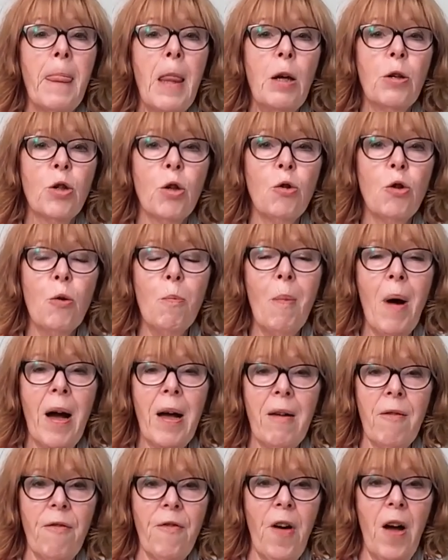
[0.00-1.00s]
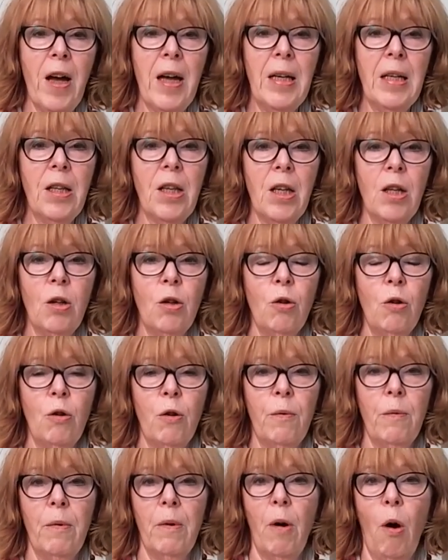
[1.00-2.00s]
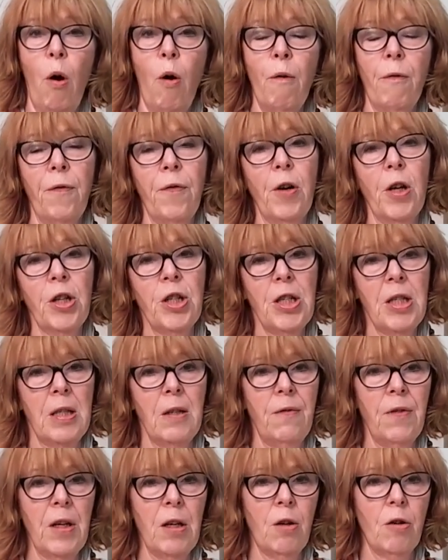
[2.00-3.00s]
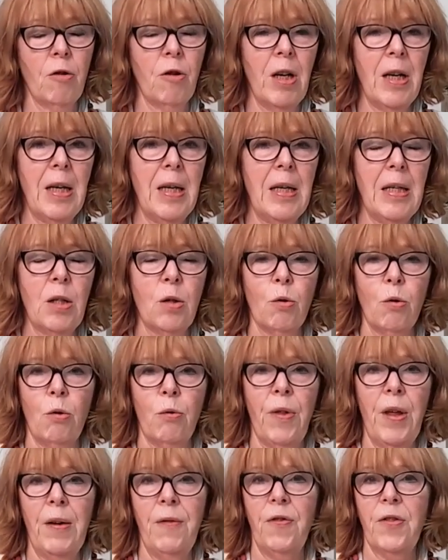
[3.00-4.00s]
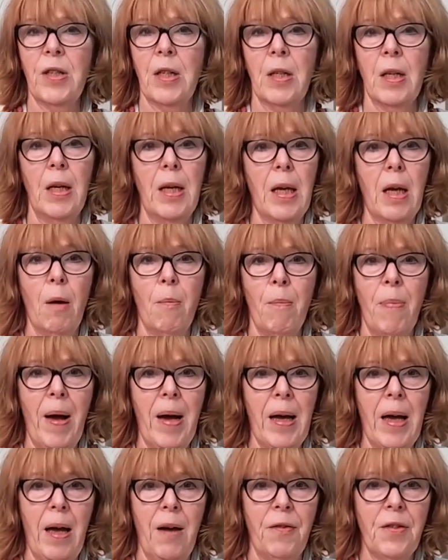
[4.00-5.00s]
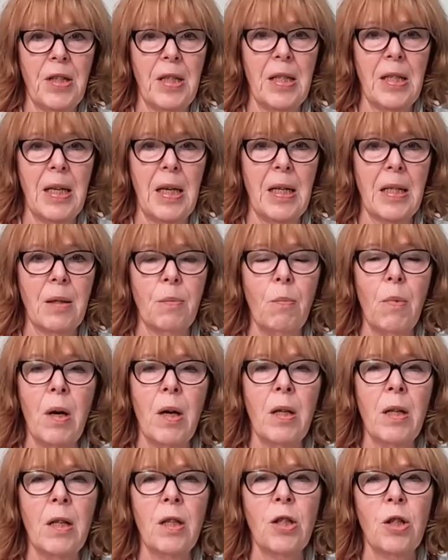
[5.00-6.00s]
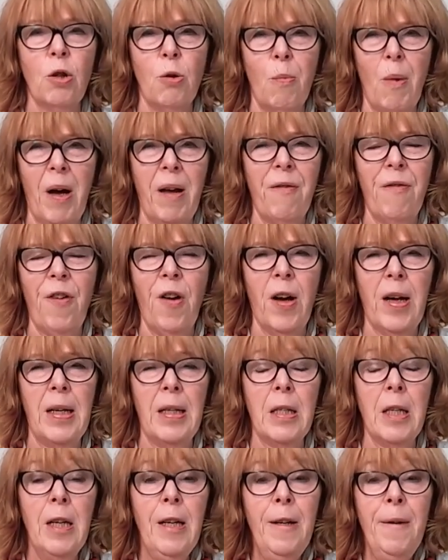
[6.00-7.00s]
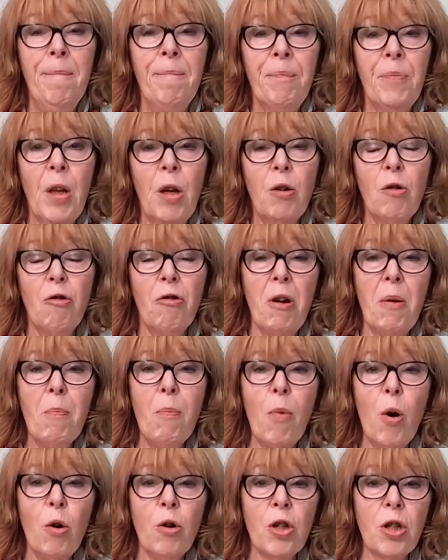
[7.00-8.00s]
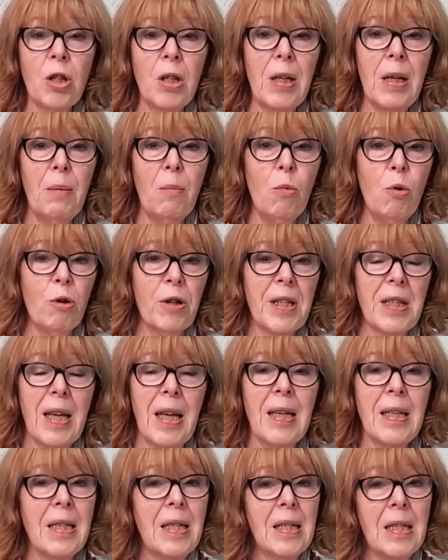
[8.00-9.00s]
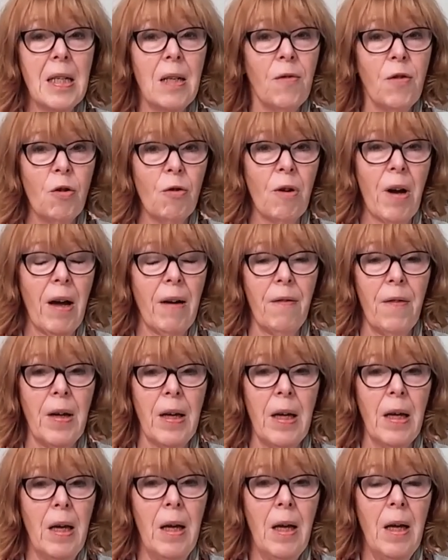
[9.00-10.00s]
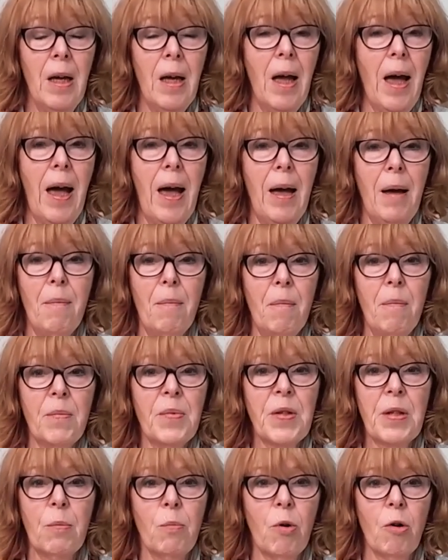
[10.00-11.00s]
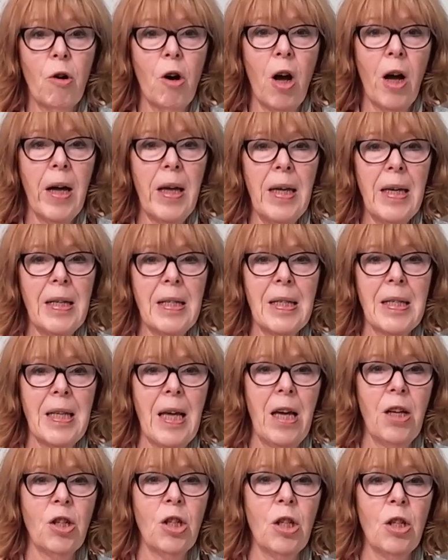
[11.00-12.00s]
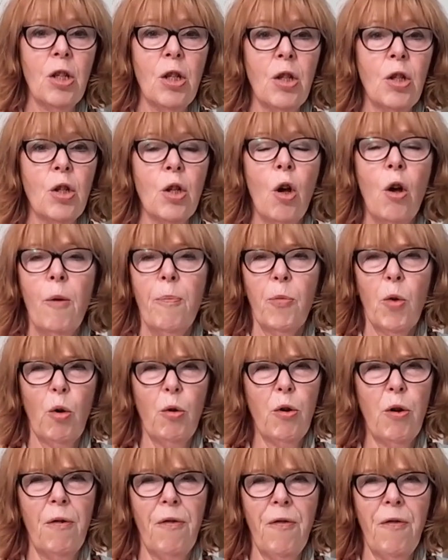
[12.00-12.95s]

So you might find that your hot flushes have increased, or they've suddenly come back after 6 months. You might find you're emotionally more sensitive, you're having some crying sessions, or you